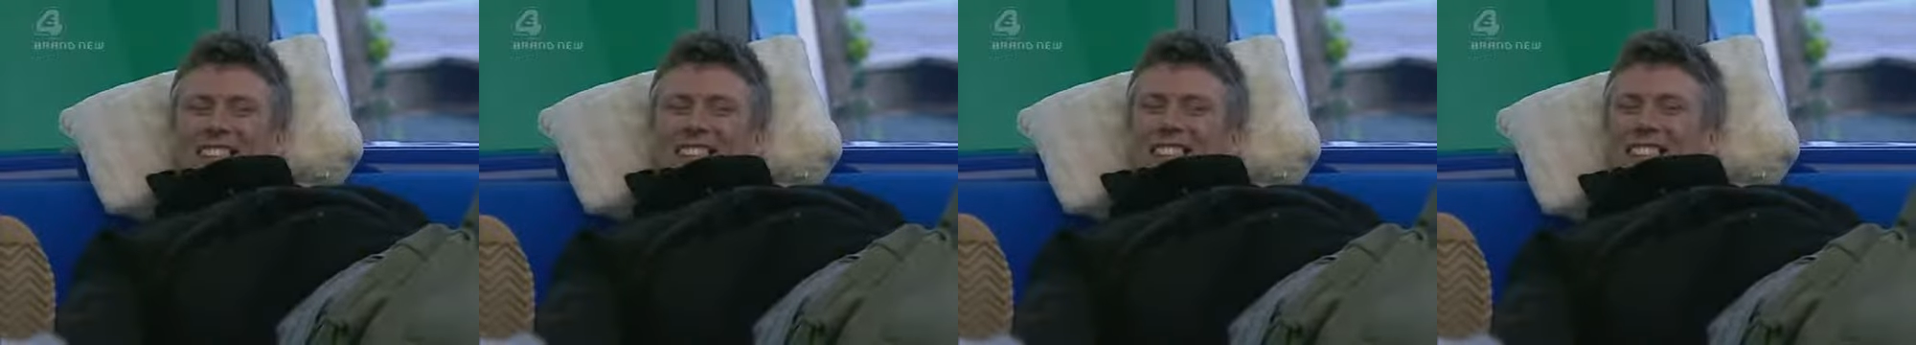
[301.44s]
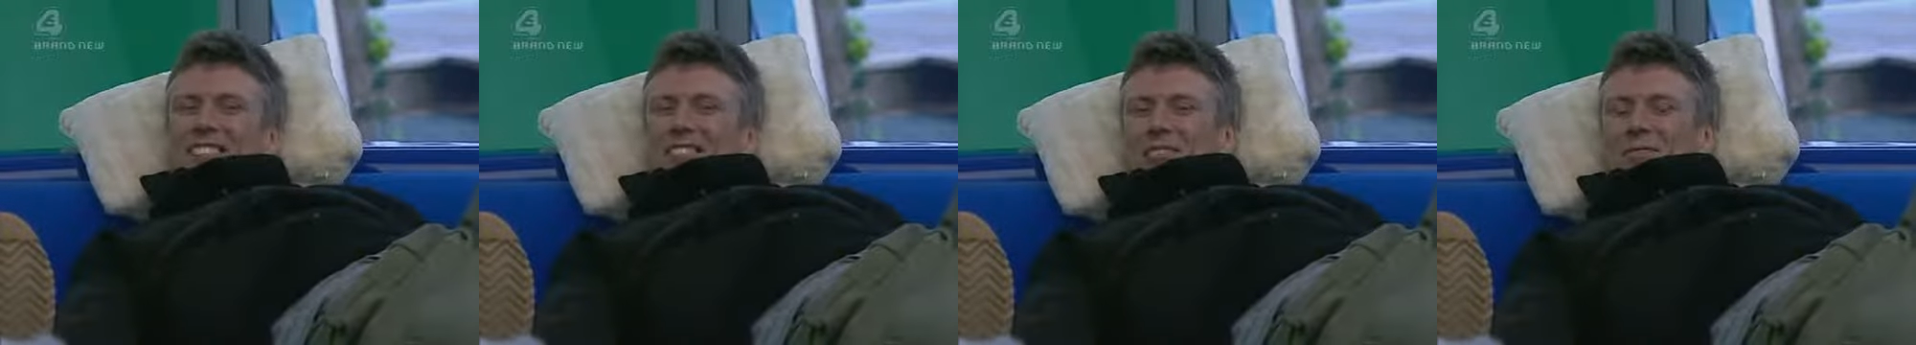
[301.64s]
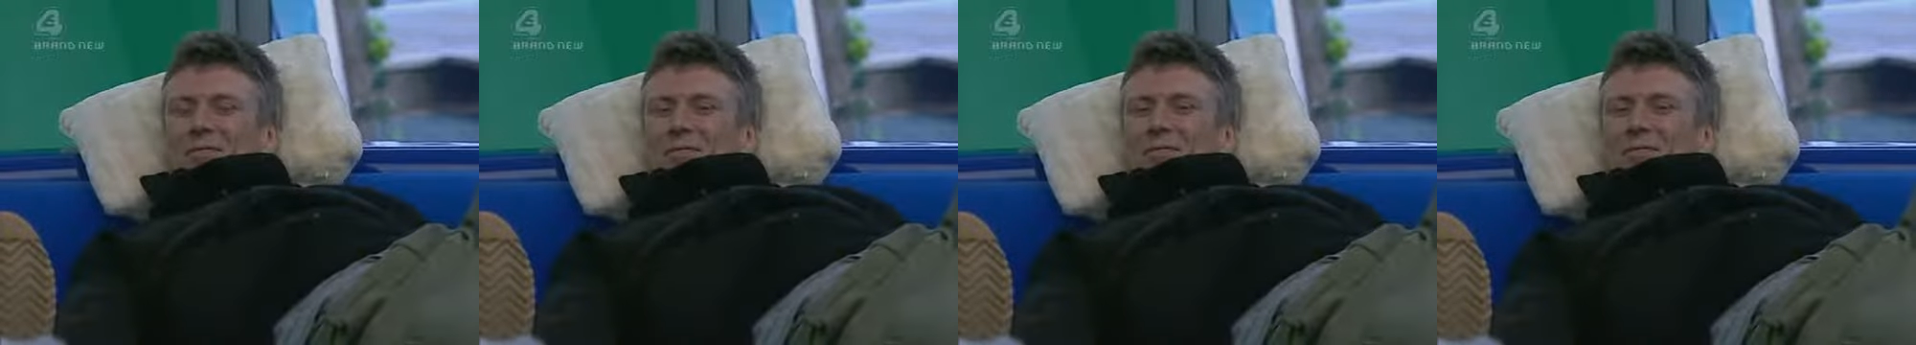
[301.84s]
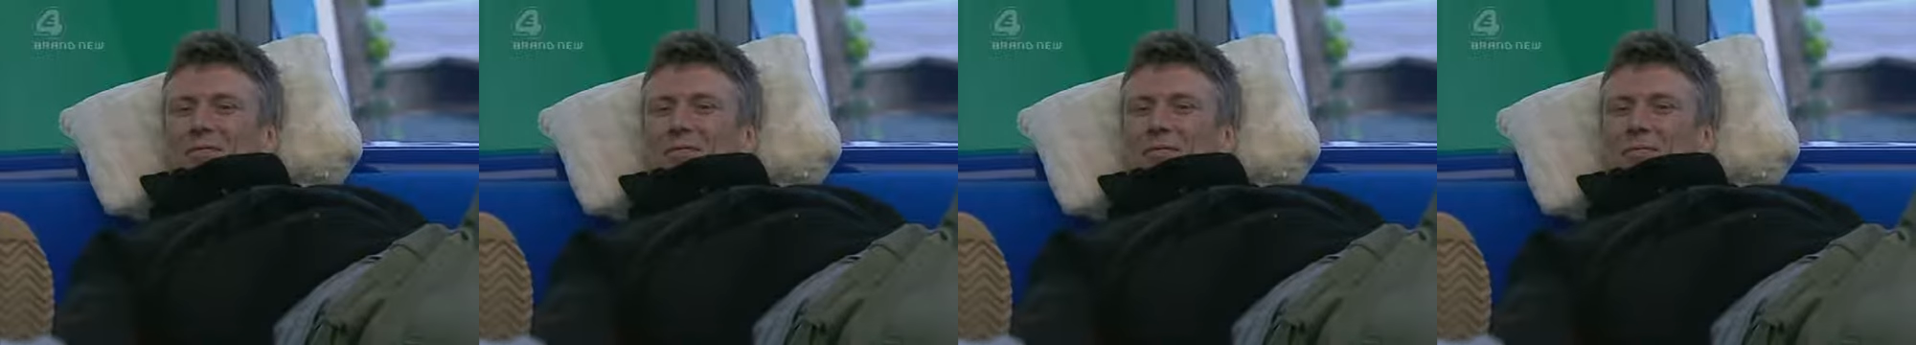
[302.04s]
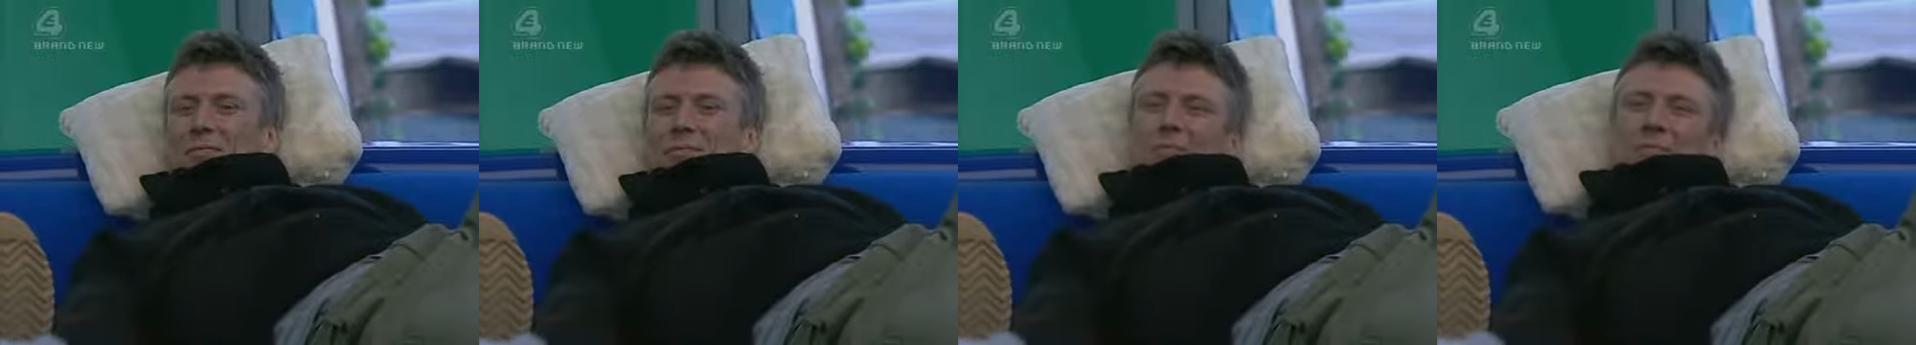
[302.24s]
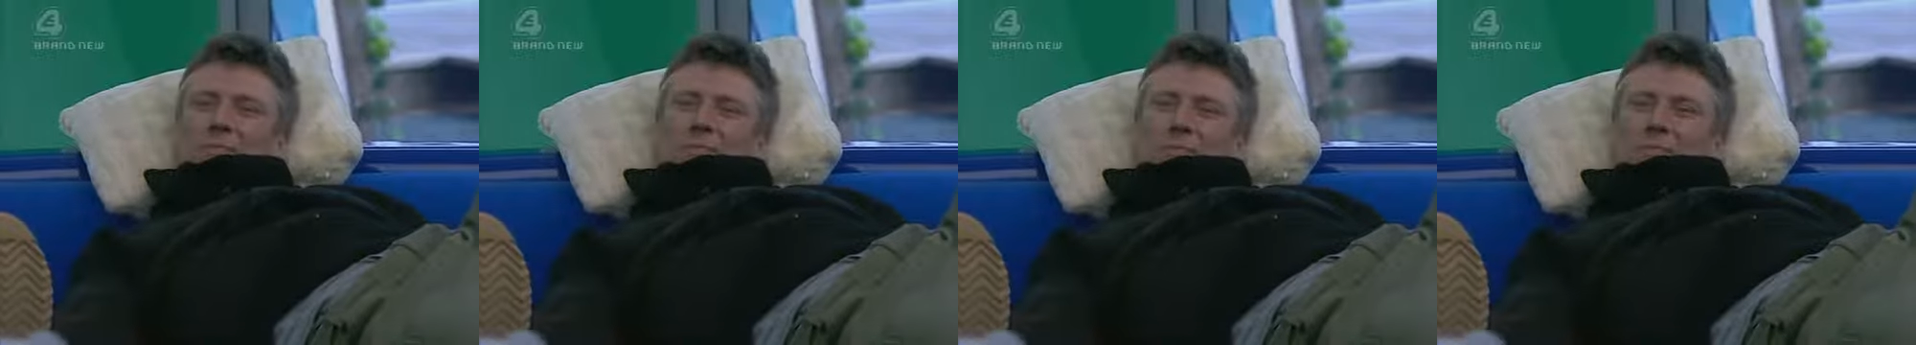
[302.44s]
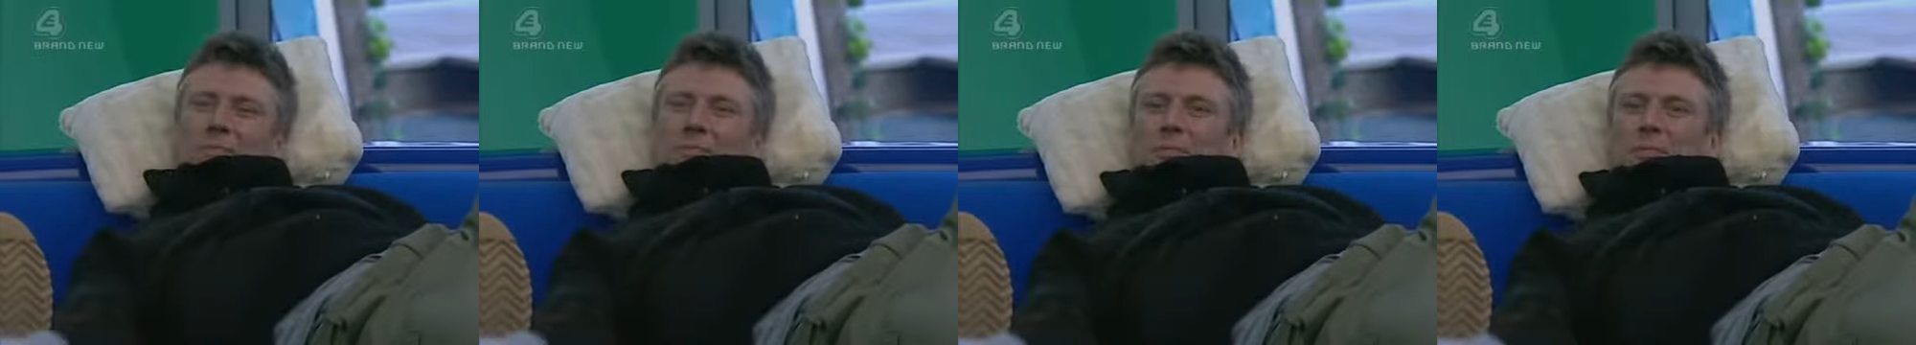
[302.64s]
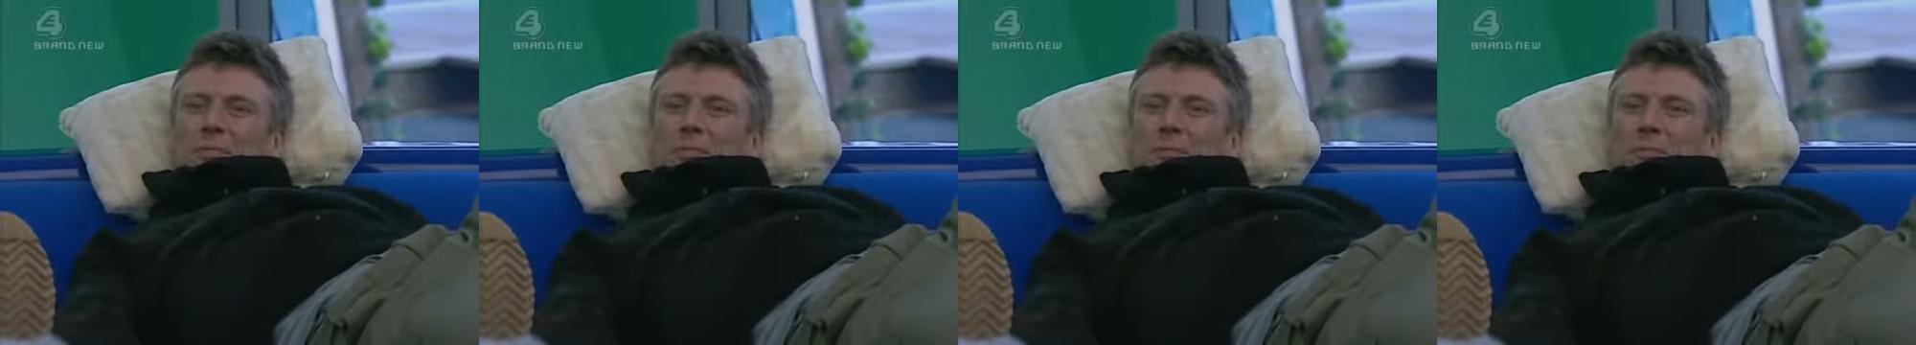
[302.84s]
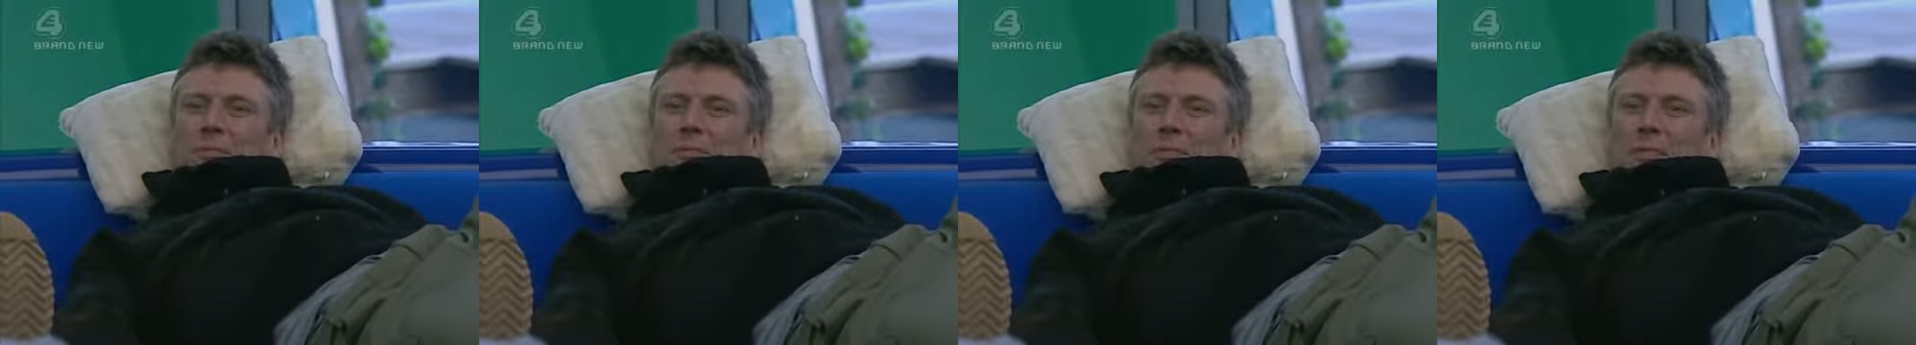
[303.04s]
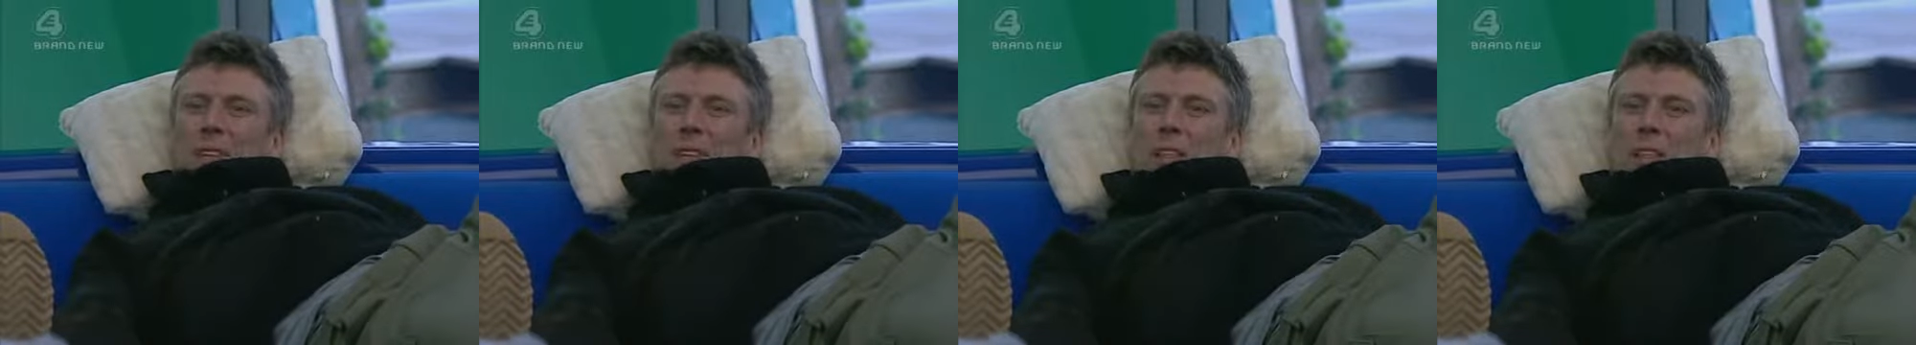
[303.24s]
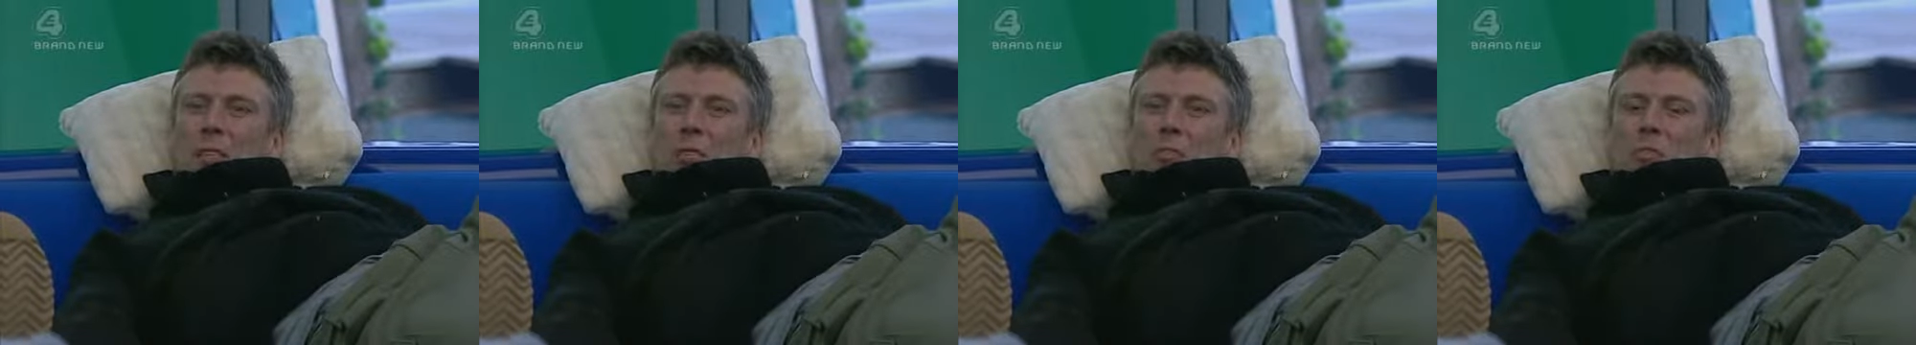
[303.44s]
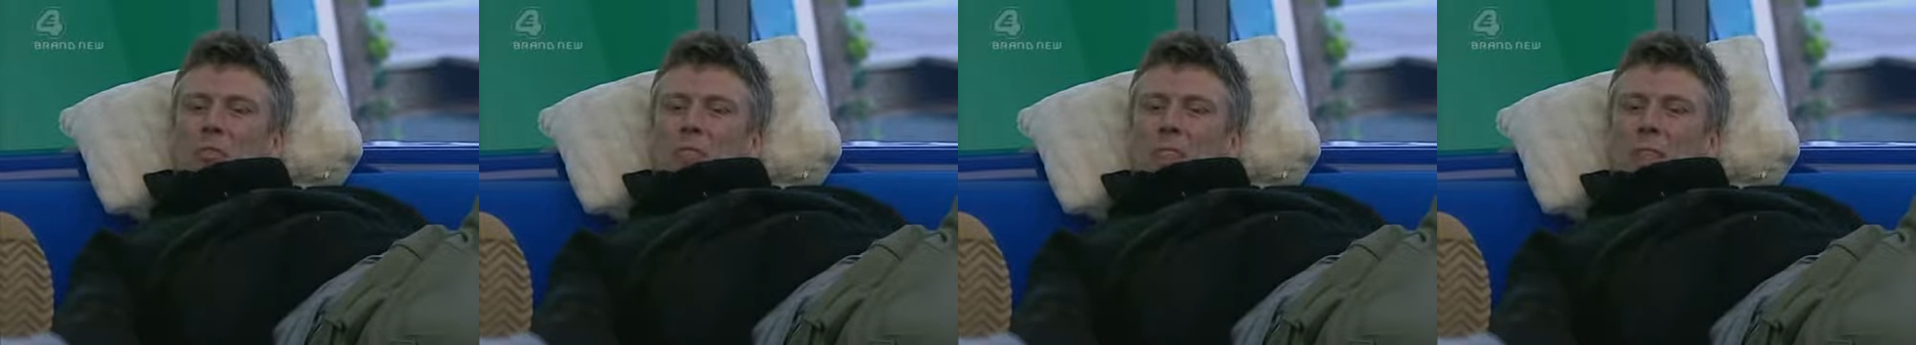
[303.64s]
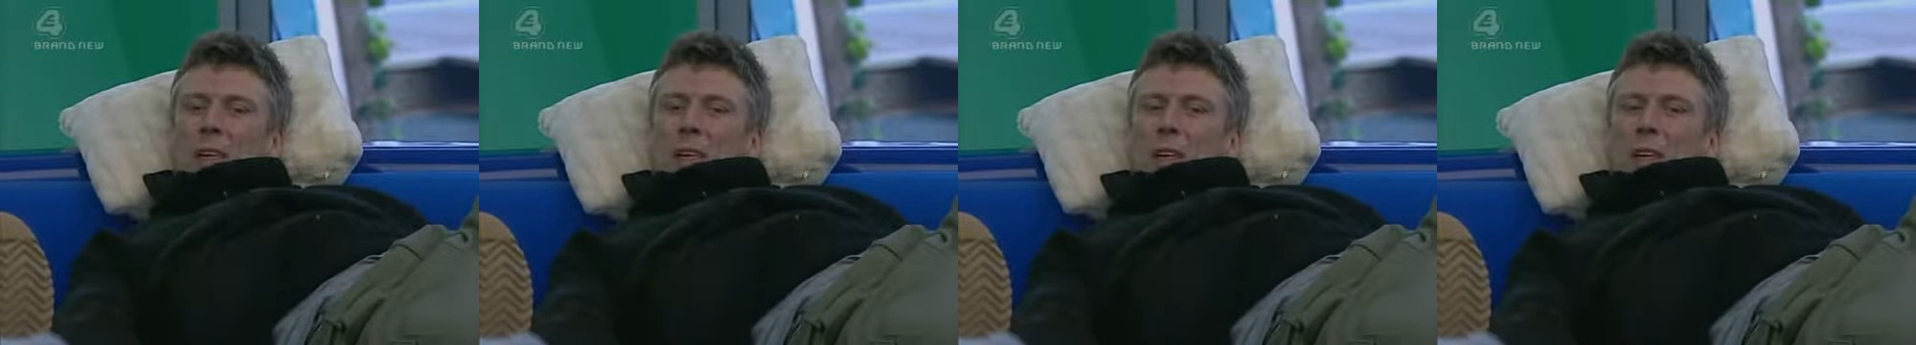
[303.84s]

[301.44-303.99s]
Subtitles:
just think Bez